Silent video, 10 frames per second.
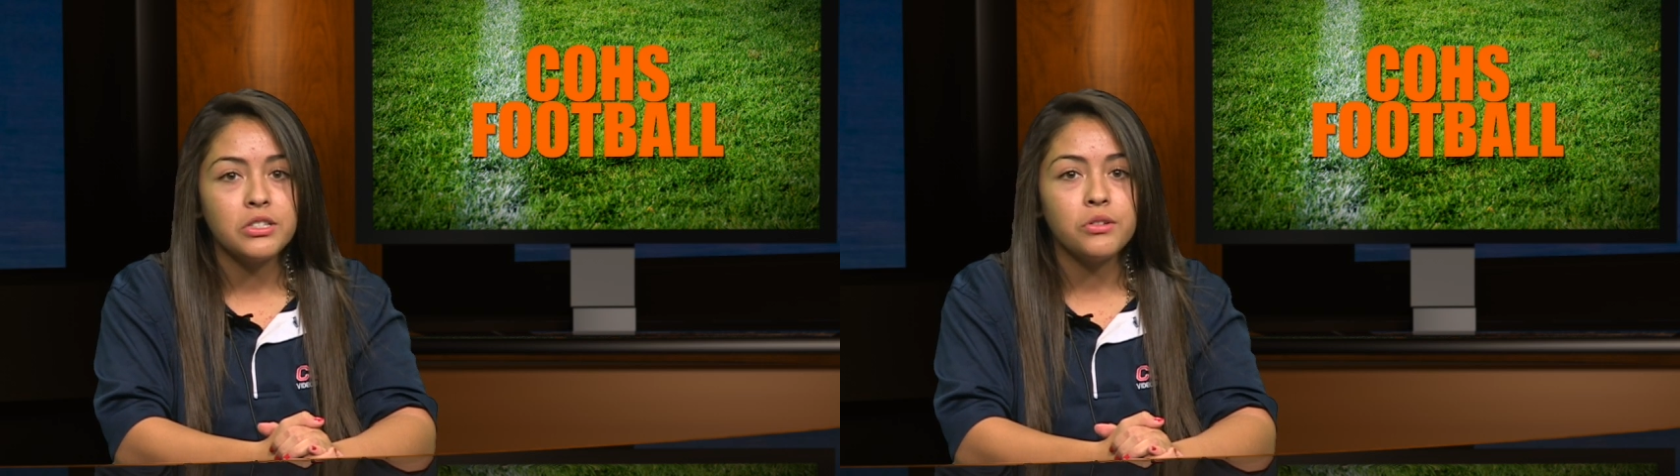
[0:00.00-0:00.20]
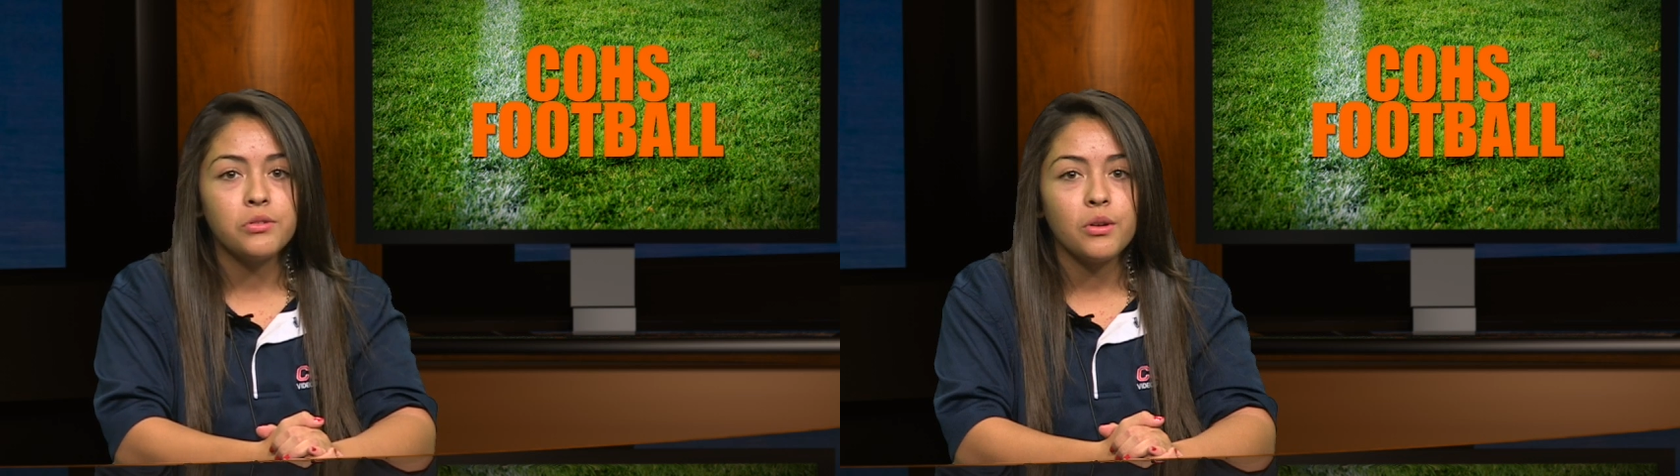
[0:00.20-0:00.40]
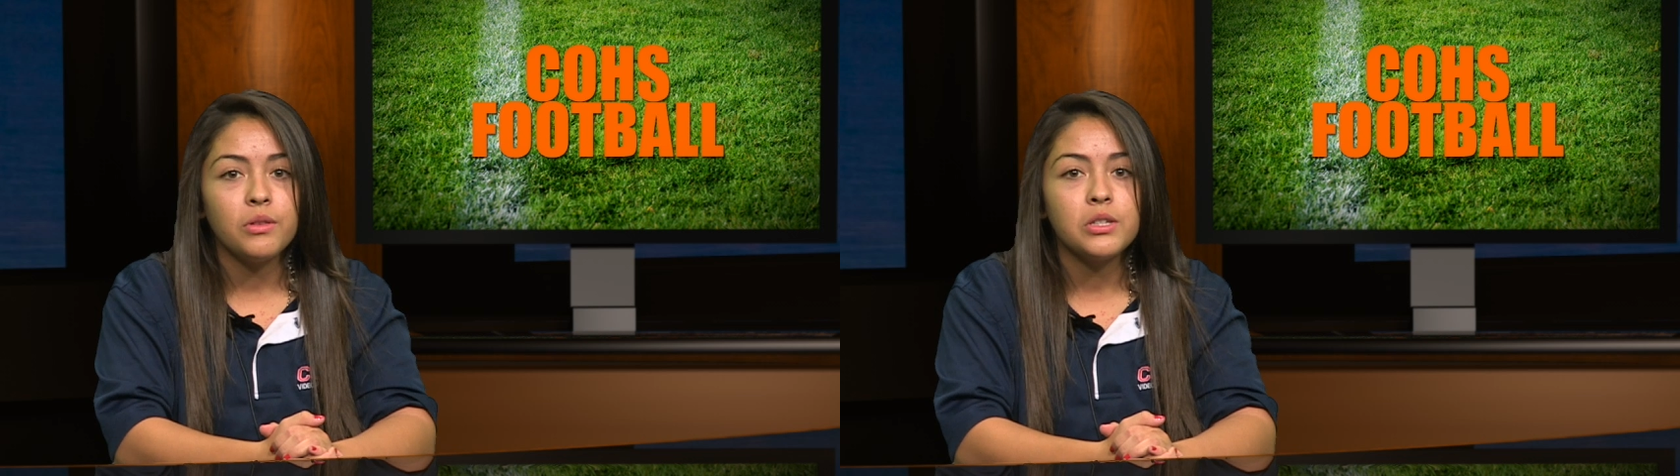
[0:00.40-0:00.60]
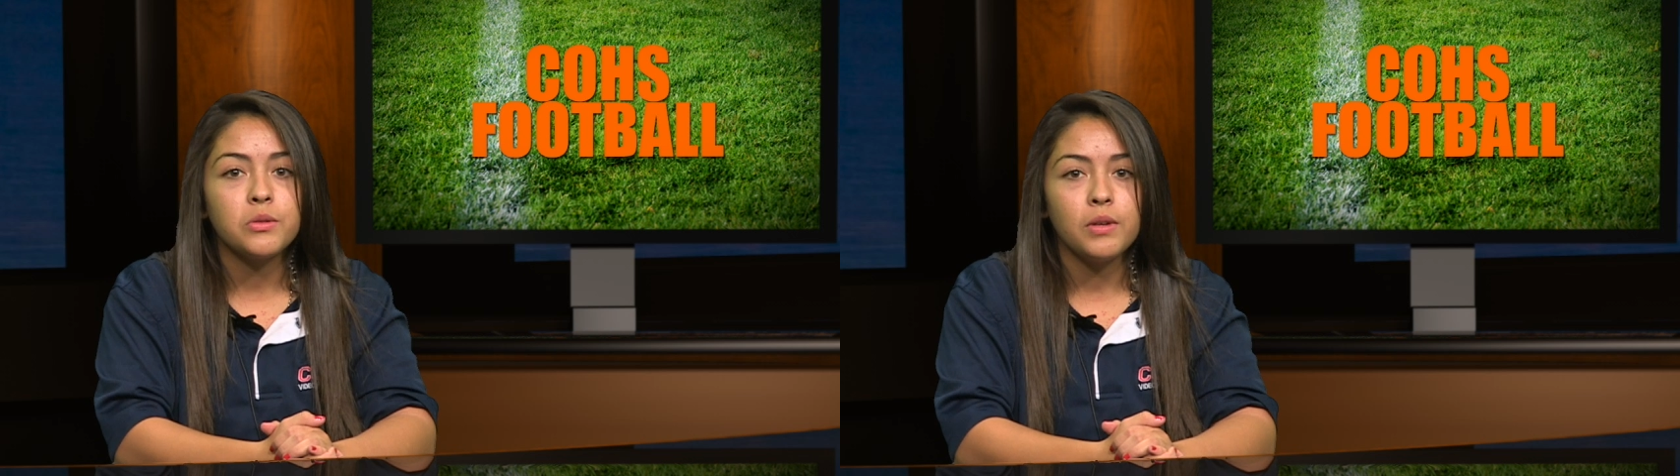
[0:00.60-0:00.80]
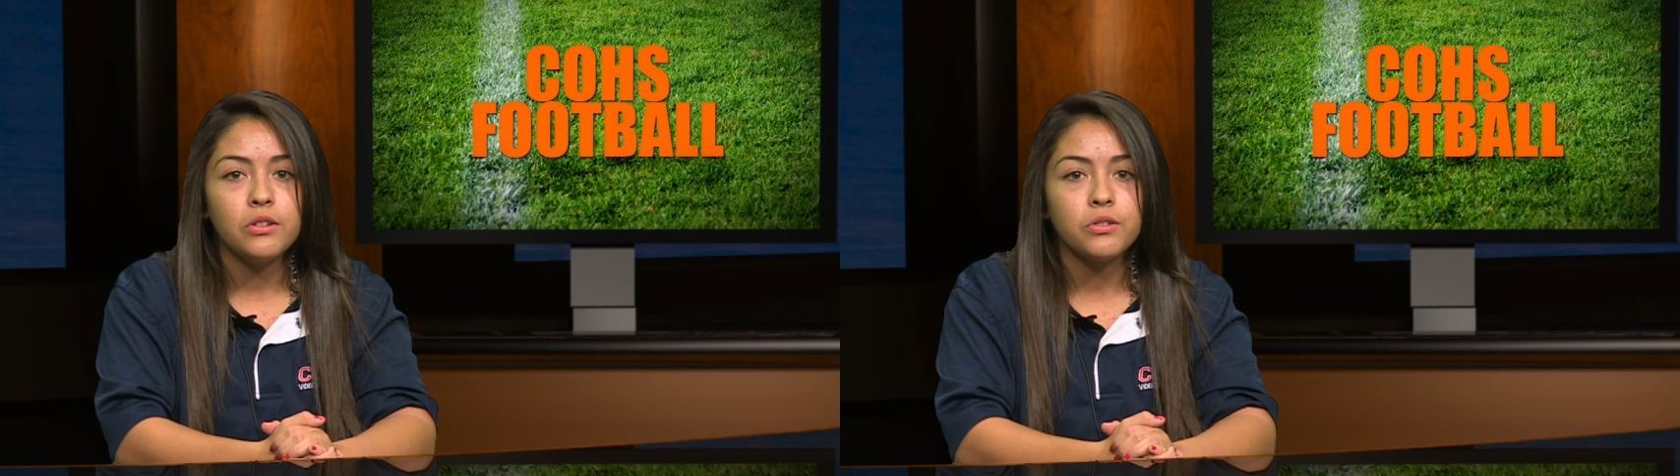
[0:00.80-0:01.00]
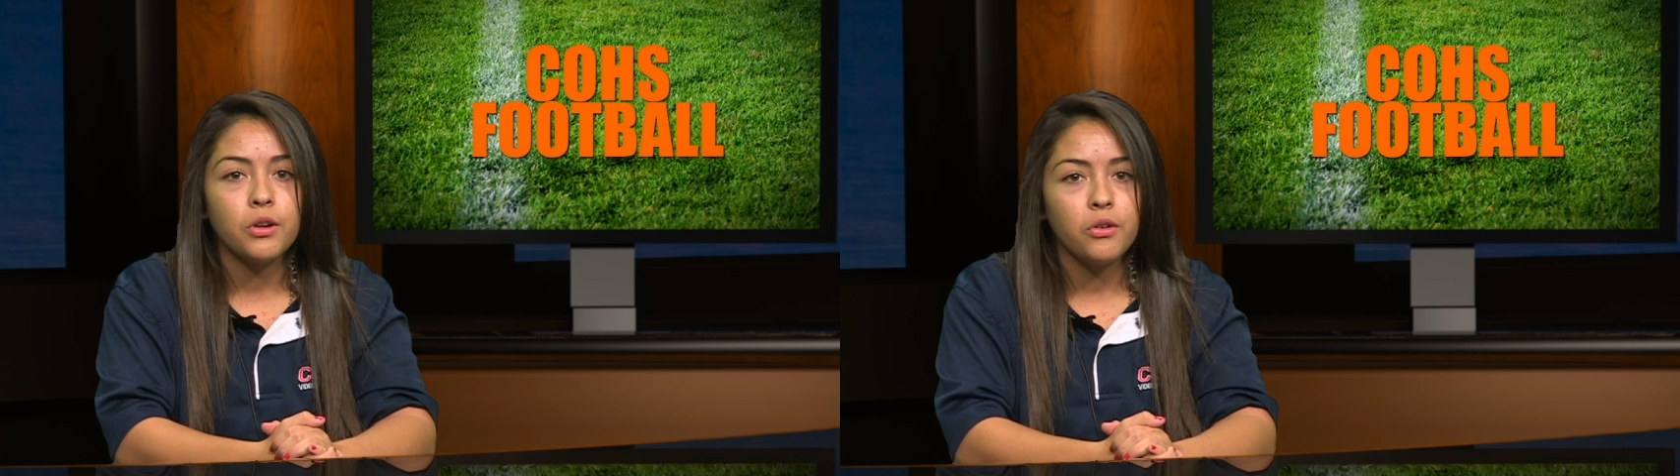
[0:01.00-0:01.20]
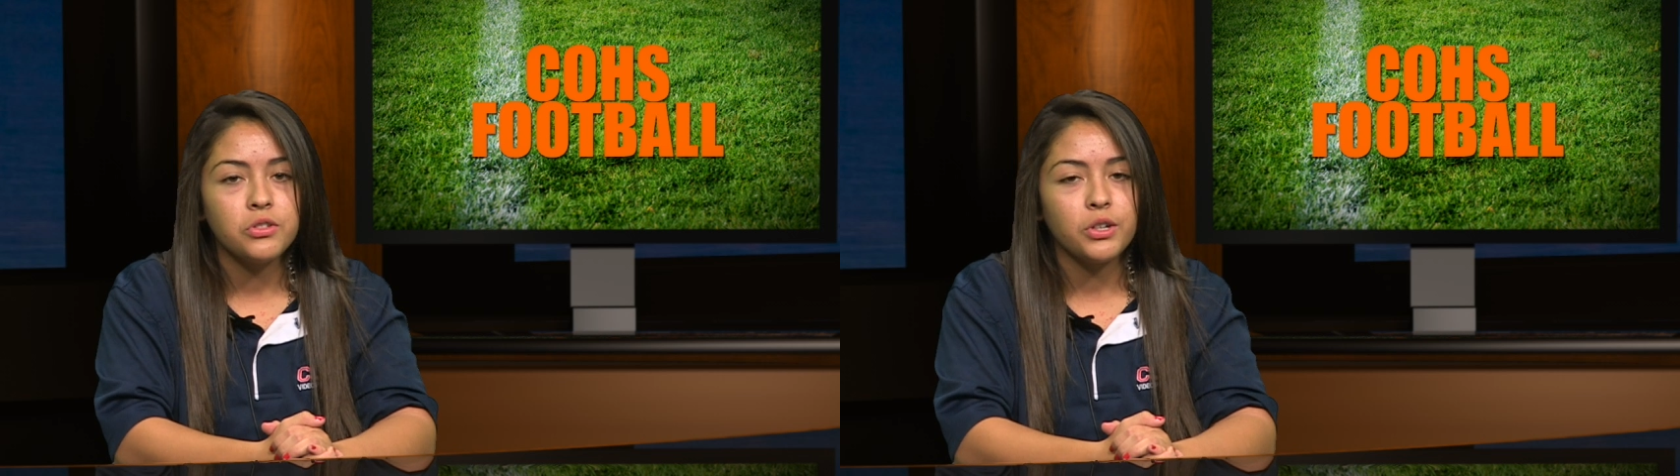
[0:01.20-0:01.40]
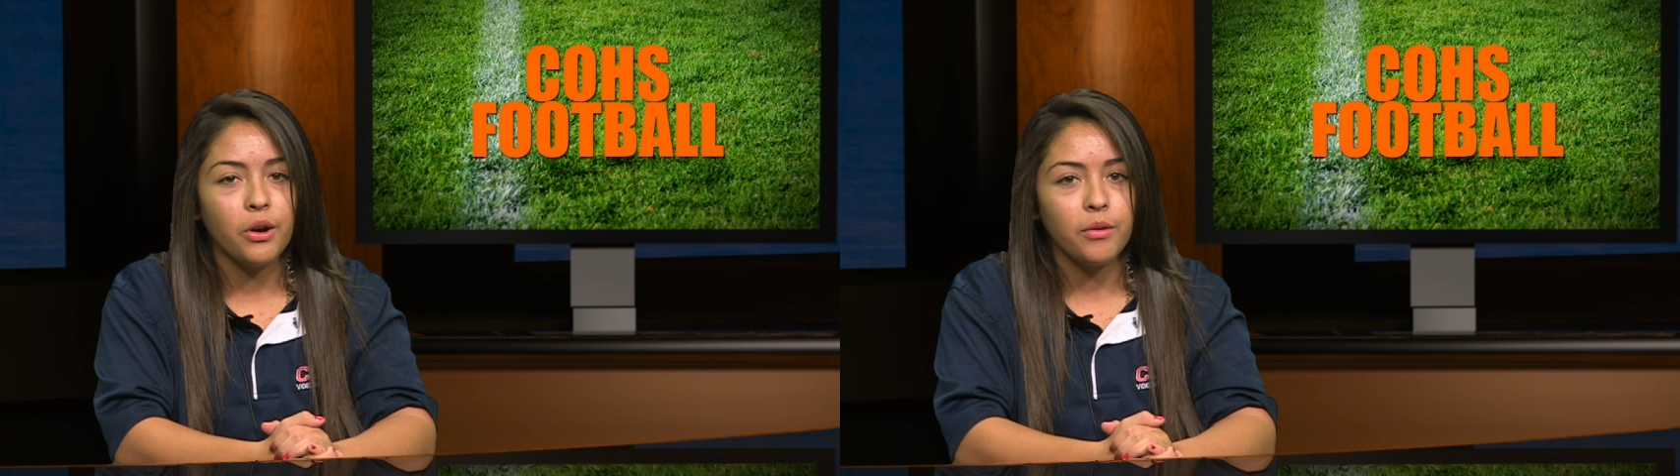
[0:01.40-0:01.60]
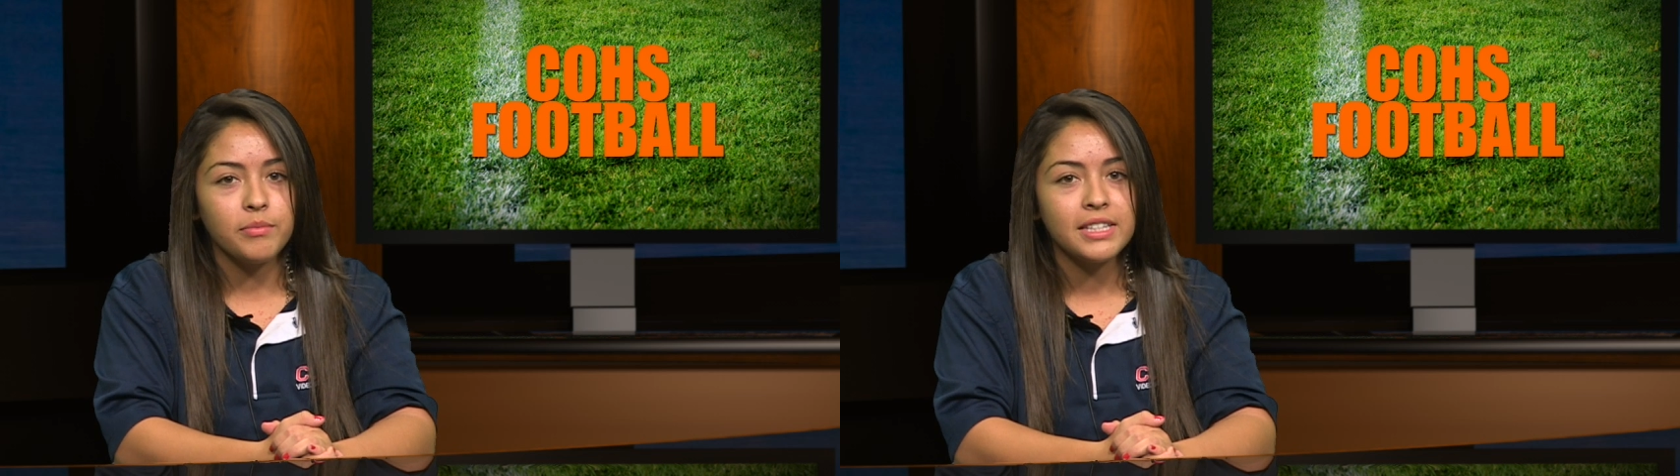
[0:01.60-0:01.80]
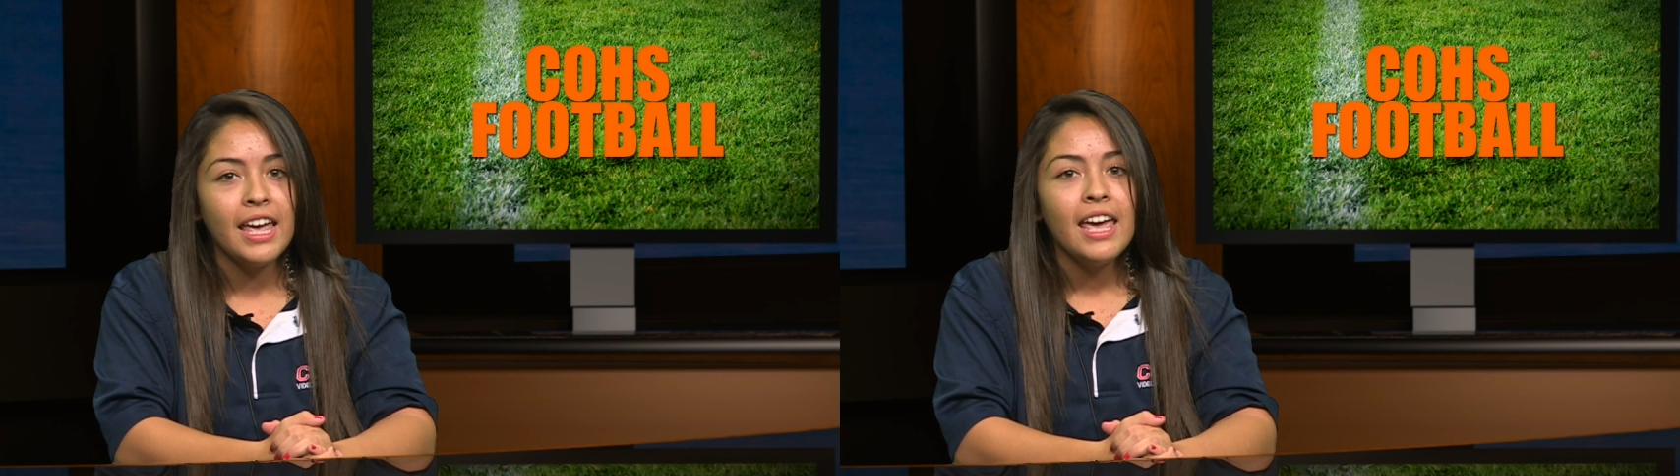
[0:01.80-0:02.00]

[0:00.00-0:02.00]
do so this week to Coach Gomes.